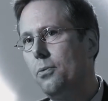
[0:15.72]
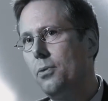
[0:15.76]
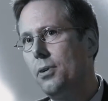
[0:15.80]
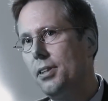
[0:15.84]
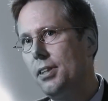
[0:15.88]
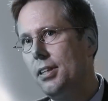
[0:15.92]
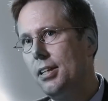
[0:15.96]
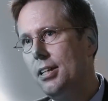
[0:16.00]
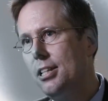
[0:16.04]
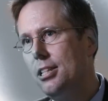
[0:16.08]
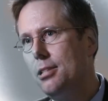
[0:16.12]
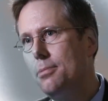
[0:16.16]

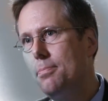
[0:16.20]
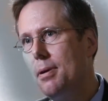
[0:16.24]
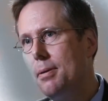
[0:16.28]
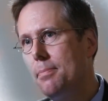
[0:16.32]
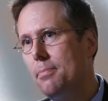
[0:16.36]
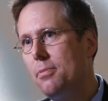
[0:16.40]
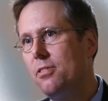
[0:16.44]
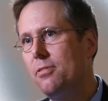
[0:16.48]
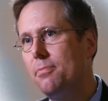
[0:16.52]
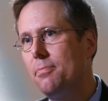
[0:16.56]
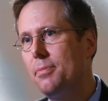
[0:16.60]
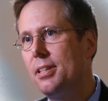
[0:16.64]
what the Hizmet
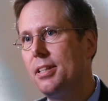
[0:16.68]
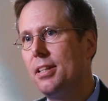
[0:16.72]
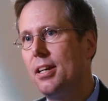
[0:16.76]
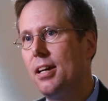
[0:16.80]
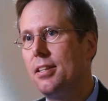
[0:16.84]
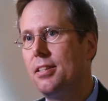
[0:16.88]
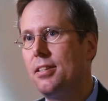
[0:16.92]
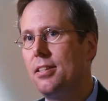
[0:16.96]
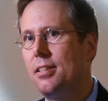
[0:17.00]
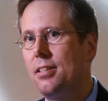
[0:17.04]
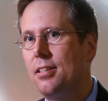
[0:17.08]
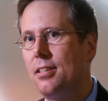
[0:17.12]
movement
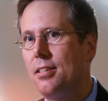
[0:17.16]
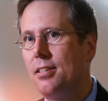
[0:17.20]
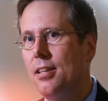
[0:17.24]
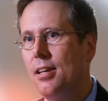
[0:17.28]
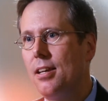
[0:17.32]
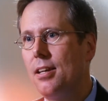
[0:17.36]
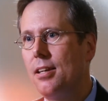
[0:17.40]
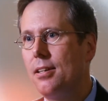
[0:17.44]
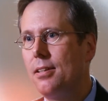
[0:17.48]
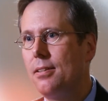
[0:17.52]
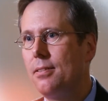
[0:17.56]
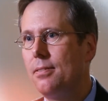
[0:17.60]
does is to
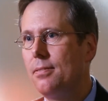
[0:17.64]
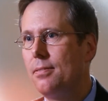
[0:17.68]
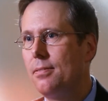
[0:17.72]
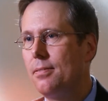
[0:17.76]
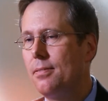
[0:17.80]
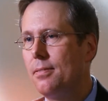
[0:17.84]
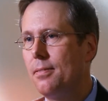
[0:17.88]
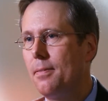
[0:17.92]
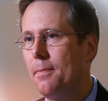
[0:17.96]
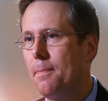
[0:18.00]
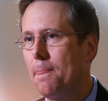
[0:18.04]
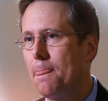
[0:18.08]
say,
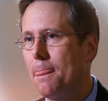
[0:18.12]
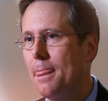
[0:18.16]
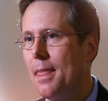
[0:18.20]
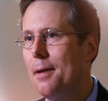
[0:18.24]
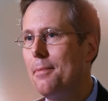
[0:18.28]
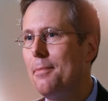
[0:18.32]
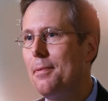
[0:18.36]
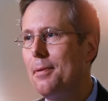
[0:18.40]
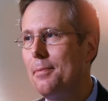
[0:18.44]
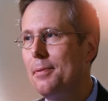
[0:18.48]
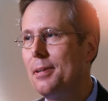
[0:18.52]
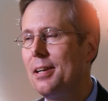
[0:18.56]
people
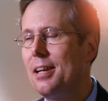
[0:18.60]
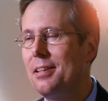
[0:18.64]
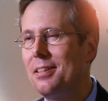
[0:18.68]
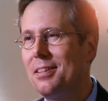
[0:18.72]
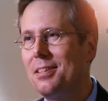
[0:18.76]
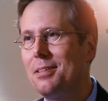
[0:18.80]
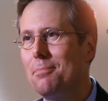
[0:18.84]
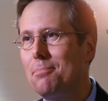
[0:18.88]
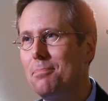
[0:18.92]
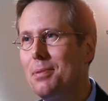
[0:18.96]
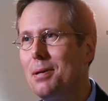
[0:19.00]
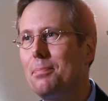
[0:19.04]

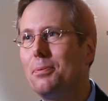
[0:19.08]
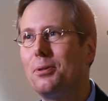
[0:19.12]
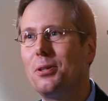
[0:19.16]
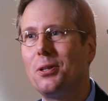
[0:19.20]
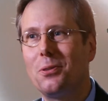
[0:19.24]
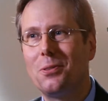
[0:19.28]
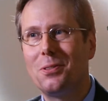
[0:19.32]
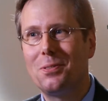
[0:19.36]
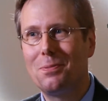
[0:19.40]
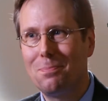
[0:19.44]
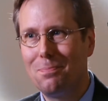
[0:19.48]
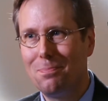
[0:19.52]
don't
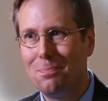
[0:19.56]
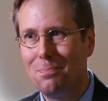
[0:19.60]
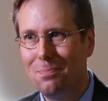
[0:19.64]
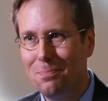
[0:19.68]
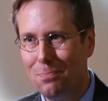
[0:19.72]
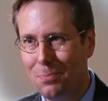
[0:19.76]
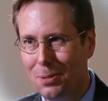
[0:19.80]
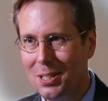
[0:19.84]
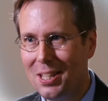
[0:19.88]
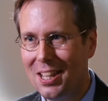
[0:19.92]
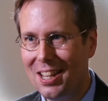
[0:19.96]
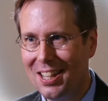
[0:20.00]
present
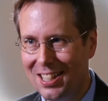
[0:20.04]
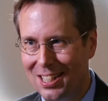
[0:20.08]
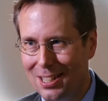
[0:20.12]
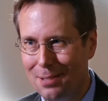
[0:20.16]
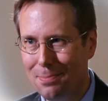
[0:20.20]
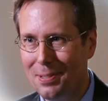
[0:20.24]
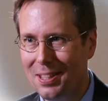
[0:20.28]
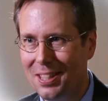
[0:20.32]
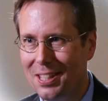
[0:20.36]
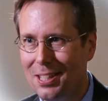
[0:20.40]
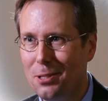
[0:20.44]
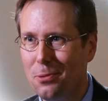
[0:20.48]
it to
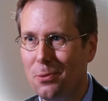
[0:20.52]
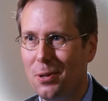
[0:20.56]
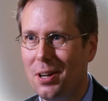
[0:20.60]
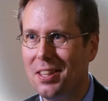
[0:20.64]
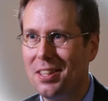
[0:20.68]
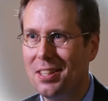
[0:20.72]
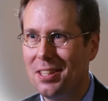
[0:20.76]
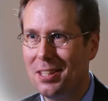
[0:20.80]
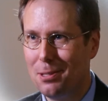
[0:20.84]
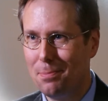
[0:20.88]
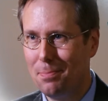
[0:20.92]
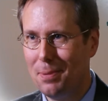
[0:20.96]
me this
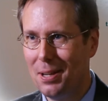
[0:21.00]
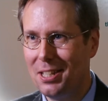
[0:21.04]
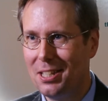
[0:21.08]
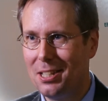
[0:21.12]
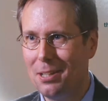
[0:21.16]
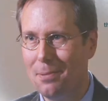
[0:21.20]
way, this is based